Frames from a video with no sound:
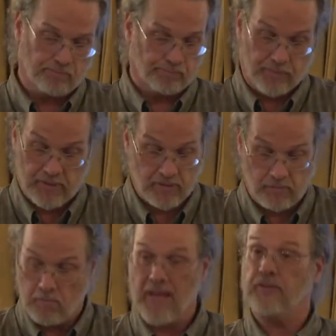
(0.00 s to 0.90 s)
This is
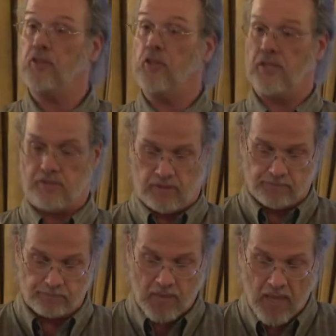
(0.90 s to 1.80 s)
my suggestion.
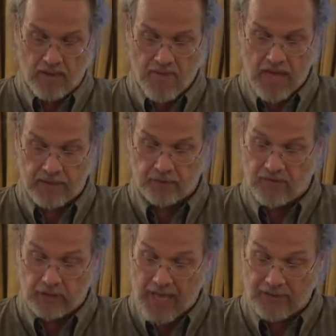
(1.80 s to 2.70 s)
That is, in
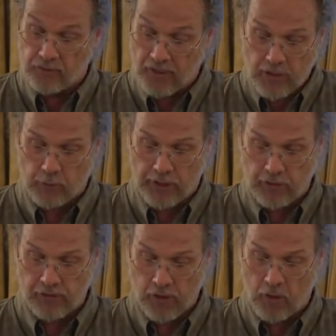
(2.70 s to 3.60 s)
the last century or
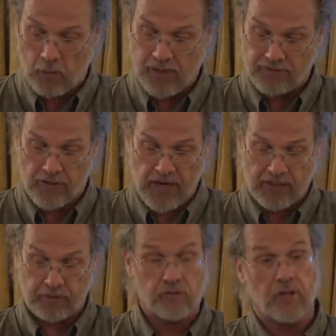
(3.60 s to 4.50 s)
so, and for the
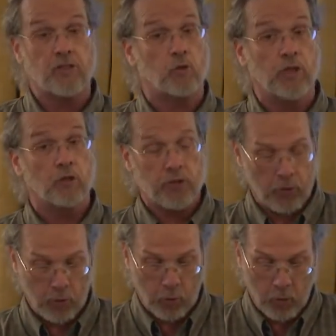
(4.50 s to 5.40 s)
next century or
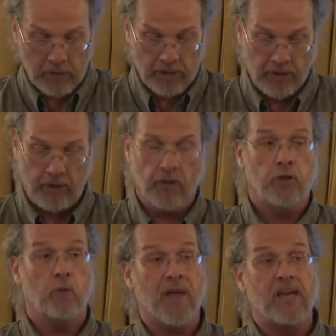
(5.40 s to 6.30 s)
two,
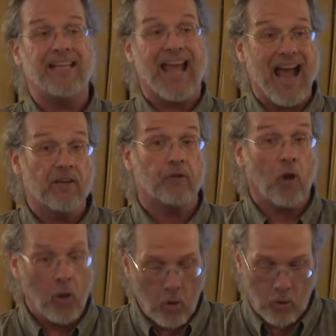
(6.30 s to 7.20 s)
humanity as a
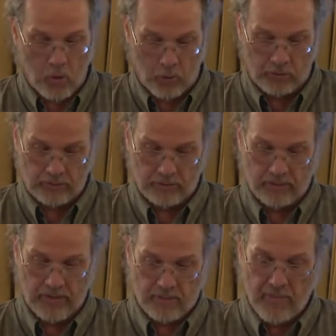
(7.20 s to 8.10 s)
whole
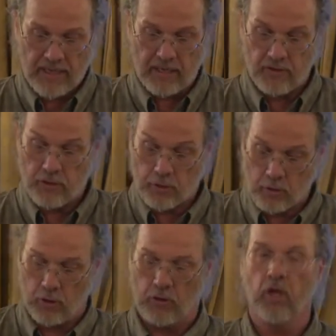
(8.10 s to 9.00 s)
is making the
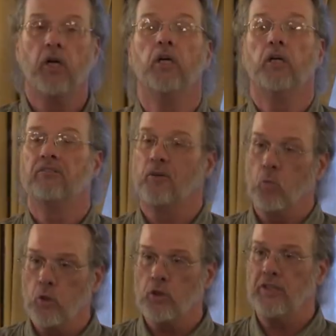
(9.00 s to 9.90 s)
turn from
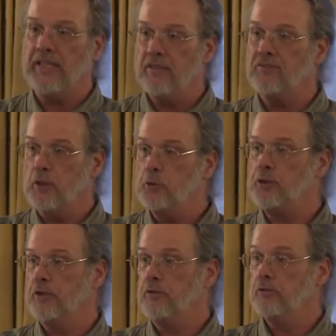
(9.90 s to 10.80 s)
worldly
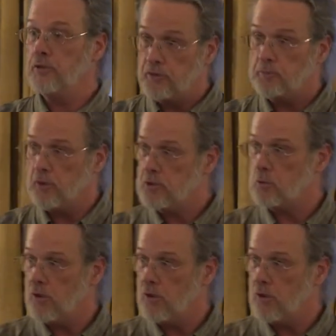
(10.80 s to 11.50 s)
involution to spiritual